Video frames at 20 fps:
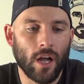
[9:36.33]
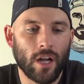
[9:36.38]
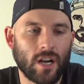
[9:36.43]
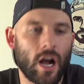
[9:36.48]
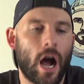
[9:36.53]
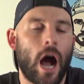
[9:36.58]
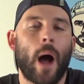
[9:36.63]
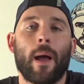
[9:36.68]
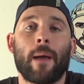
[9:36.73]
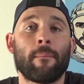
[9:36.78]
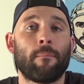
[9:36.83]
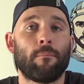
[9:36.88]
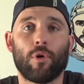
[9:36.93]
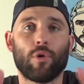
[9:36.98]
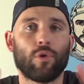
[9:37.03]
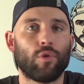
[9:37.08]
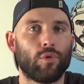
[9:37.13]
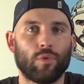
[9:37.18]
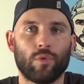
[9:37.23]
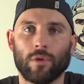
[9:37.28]

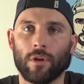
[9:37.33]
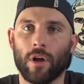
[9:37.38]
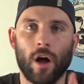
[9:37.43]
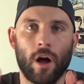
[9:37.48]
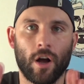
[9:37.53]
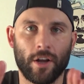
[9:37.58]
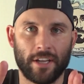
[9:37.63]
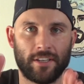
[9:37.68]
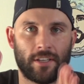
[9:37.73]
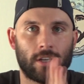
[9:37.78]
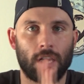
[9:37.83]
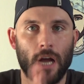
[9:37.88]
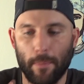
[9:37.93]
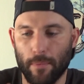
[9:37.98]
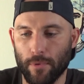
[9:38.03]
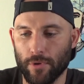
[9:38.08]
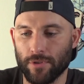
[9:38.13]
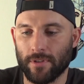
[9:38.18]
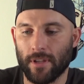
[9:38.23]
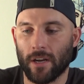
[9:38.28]
I'll get to
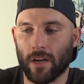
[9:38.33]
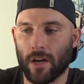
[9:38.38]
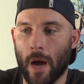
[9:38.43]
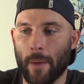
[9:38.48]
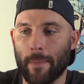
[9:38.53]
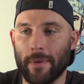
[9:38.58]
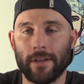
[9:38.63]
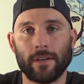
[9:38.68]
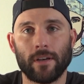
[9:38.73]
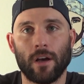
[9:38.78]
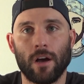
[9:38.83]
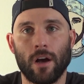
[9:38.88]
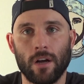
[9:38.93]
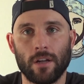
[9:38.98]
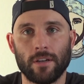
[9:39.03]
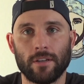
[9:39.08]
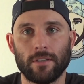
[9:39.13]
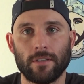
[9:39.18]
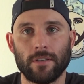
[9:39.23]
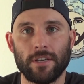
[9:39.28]
couples that comment
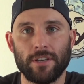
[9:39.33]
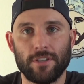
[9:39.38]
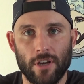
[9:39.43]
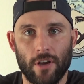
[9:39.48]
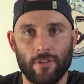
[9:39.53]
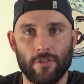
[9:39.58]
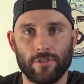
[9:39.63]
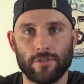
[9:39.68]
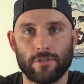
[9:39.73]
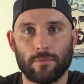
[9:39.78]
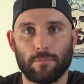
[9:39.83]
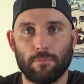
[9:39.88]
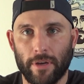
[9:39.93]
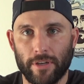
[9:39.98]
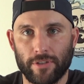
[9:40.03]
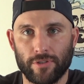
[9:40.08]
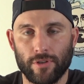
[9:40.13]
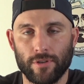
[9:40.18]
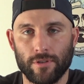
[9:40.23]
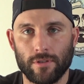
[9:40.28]
on each other's
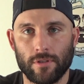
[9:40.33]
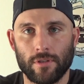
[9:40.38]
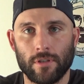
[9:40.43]
pictures